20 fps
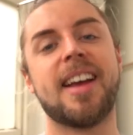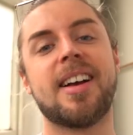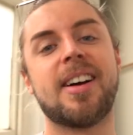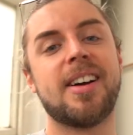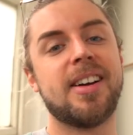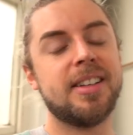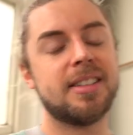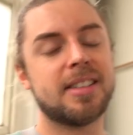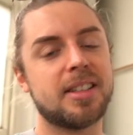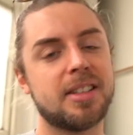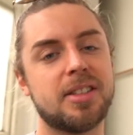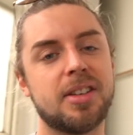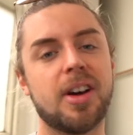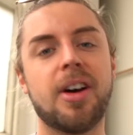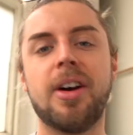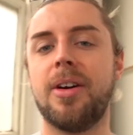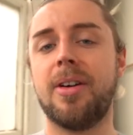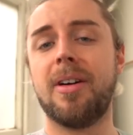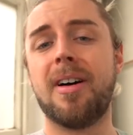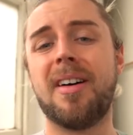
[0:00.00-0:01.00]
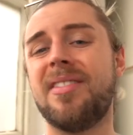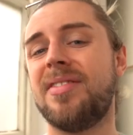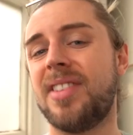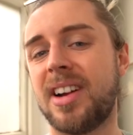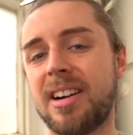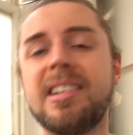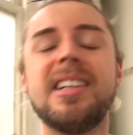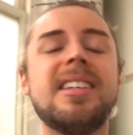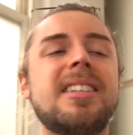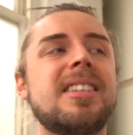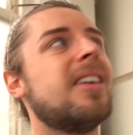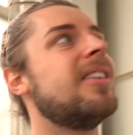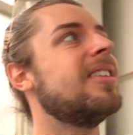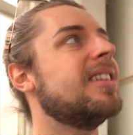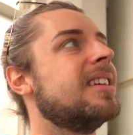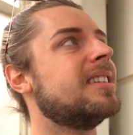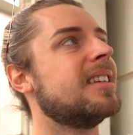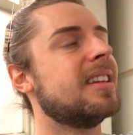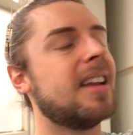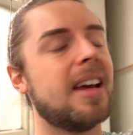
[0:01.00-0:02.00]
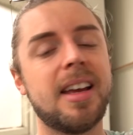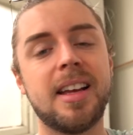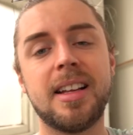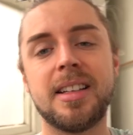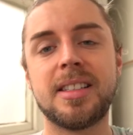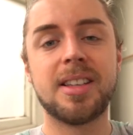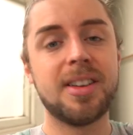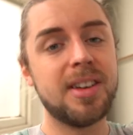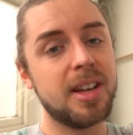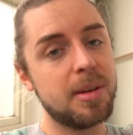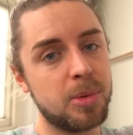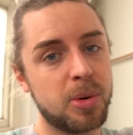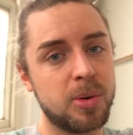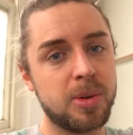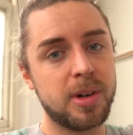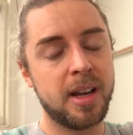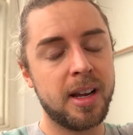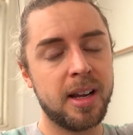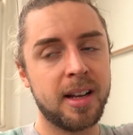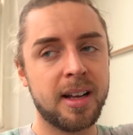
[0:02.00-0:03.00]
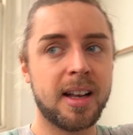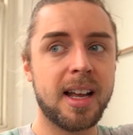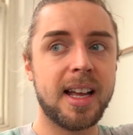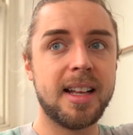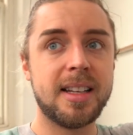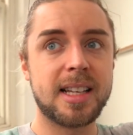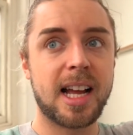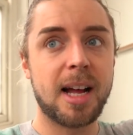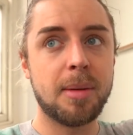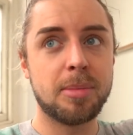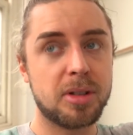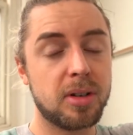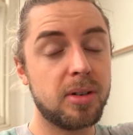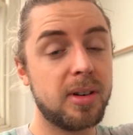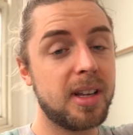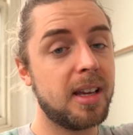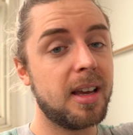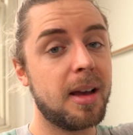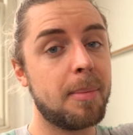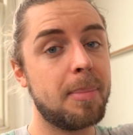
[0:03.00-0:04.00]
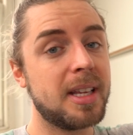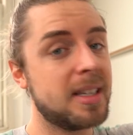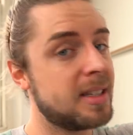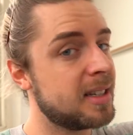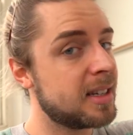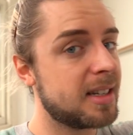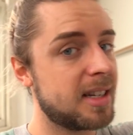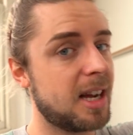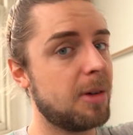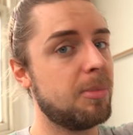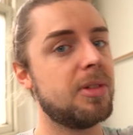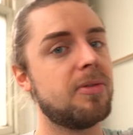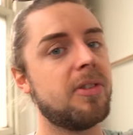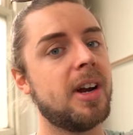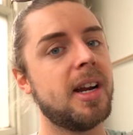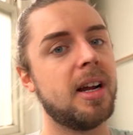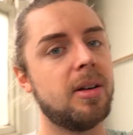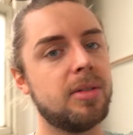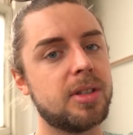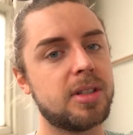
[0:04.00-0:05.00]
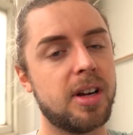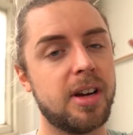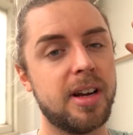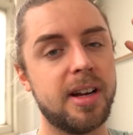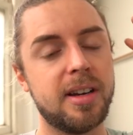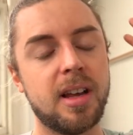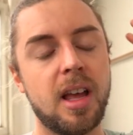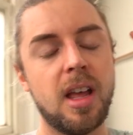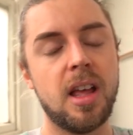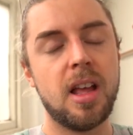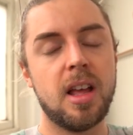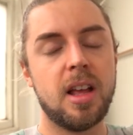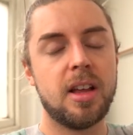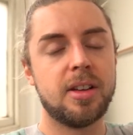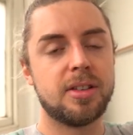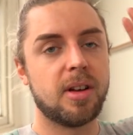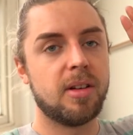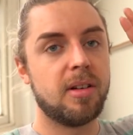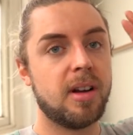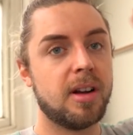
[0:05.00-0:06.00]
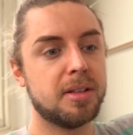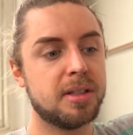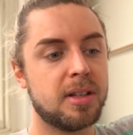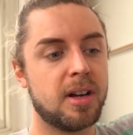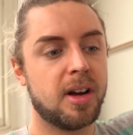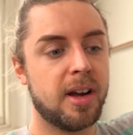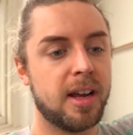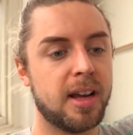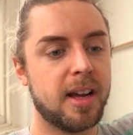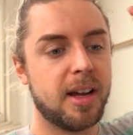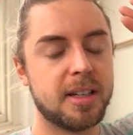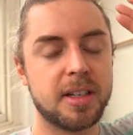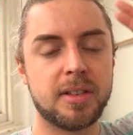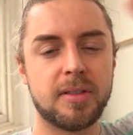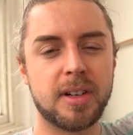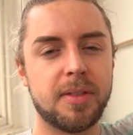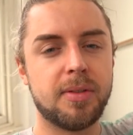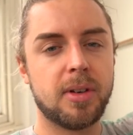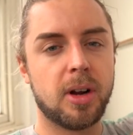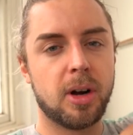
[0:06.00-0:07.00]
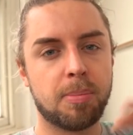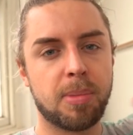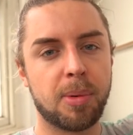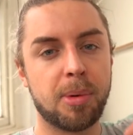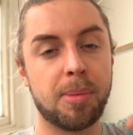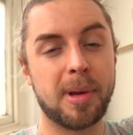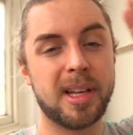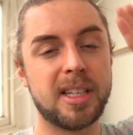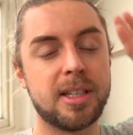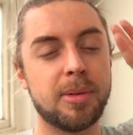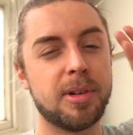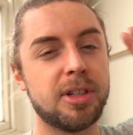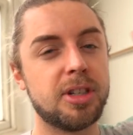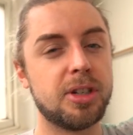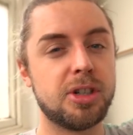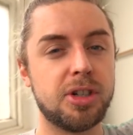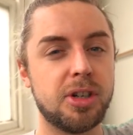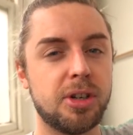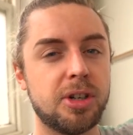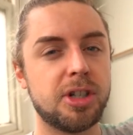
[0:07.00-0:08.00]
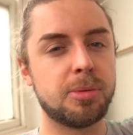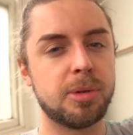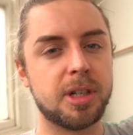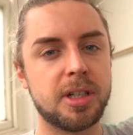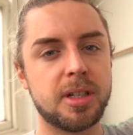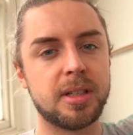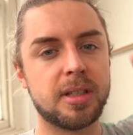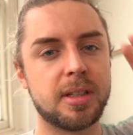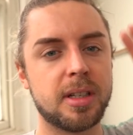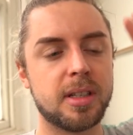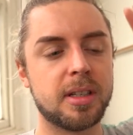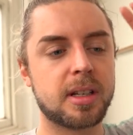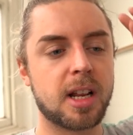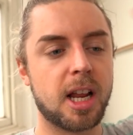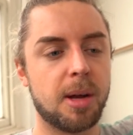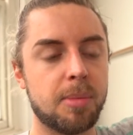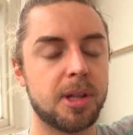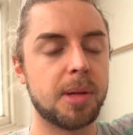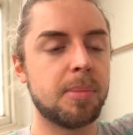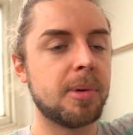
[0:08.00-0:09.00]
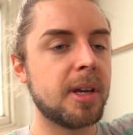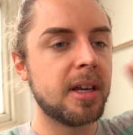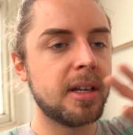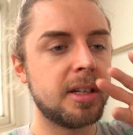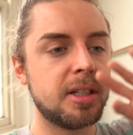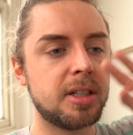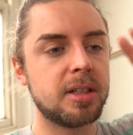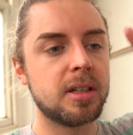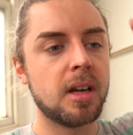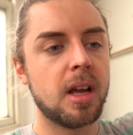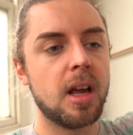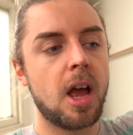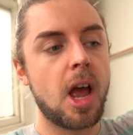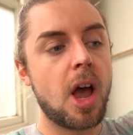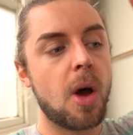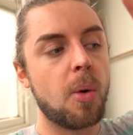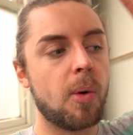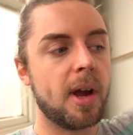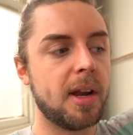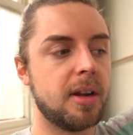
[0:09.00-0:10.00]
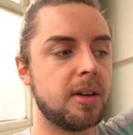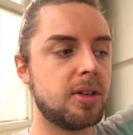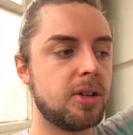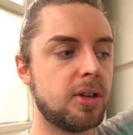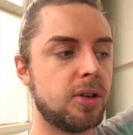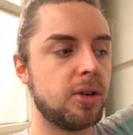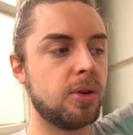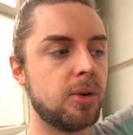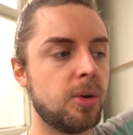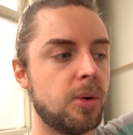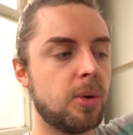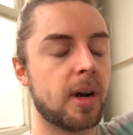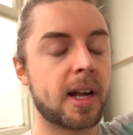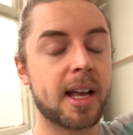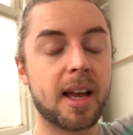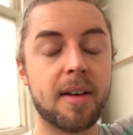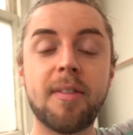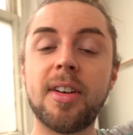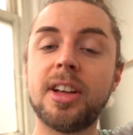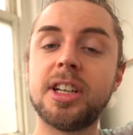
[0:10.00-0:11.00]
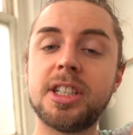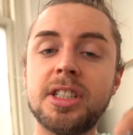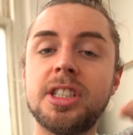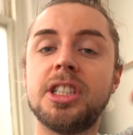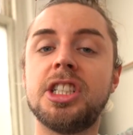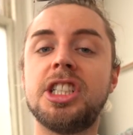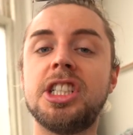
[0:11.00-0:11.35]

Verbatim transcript: guys, so I'm very tired today. It's Sunday morning. It's absolutely pissing it down with rain outside. So last night I didn't really vlog, but we basically went to Shooshh, which is this club on the beach. Went to get fish and